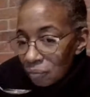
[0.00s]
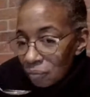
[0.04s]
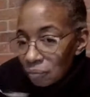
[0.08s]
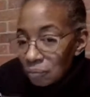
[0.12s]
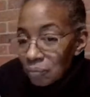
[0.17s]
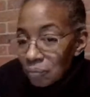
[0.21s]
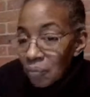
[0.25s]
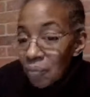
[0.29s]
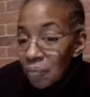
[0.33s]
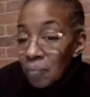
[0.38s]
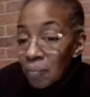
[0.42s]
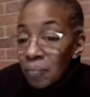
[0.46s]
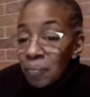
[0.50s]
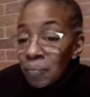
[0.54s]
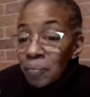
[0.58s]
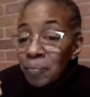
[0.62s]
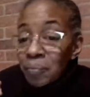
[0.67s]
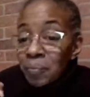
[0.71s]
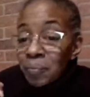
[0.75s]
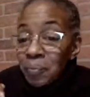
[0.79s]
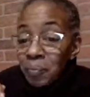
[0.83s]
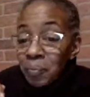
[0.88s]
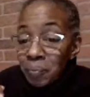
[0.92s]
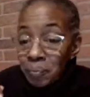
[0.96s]

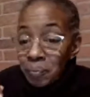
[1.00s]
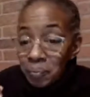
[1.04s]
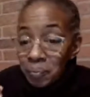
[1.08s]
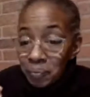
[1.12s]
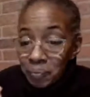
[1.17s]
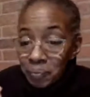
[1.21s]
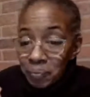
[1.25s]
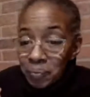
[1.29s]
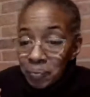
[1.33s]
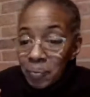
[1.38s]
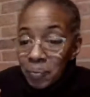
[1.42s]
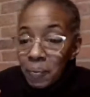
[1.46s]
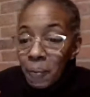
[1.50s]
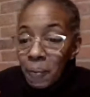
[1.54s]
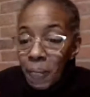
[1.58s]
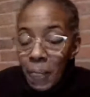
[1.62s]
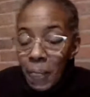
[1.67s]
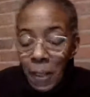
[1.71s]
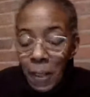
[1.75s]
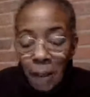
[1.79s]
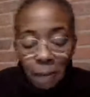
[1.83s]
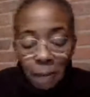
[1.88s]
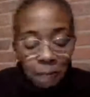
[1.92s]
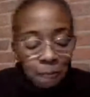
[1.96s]
Mm.
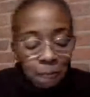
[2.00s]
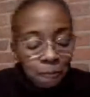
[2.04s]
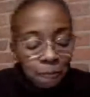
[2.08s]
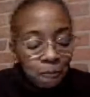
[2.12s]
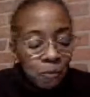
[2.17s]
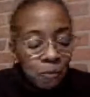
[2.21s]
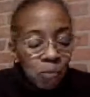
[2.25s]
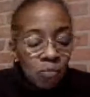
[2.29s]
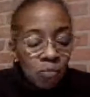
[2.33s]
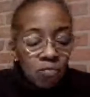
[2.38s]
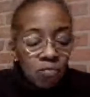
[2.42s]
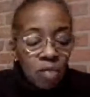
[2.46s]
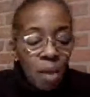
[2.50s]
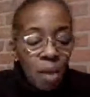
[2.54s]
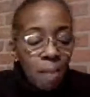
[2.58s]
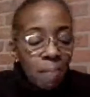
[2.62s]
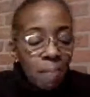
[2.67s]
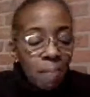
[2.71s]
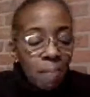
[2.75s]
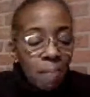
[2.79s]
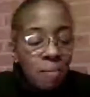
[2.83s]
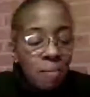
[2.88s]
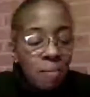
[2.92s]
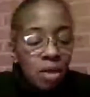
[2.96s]

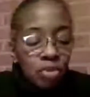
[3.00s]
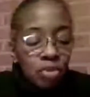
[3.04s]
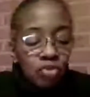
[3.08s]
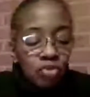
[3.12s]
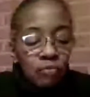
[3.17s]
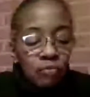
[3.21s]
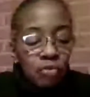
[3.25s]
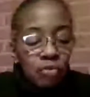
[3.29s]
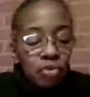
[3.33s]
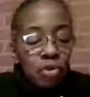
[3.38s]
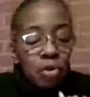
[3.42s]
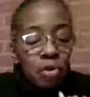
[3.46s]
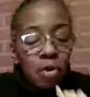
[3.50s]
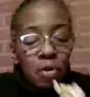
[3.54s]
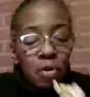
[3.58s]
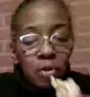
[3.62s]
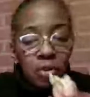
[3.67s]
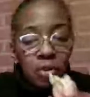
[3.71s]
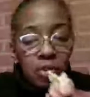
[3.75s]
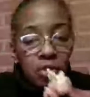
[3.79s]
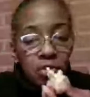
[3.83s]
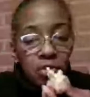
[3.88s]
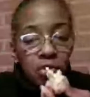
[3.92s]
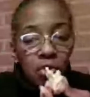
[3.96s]
Mushroom risotto
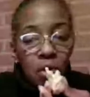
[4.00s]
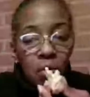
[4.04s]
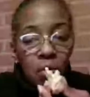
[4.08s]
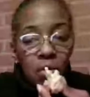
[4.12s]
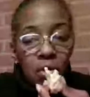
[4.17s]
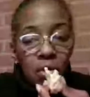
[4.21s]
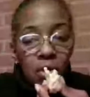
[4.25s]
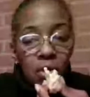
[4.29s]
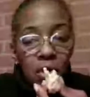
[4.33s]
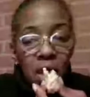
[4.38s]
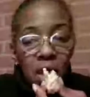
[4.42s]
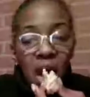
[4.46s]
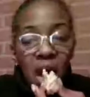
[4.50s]
is so good.